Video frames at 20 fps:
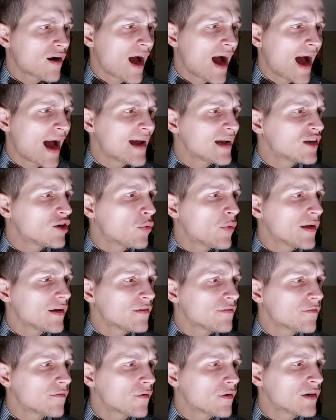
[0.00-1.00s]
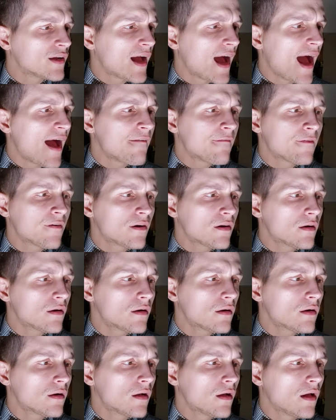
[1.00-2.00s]
I quit
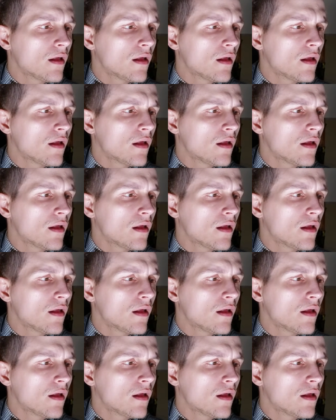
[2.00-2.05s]
forever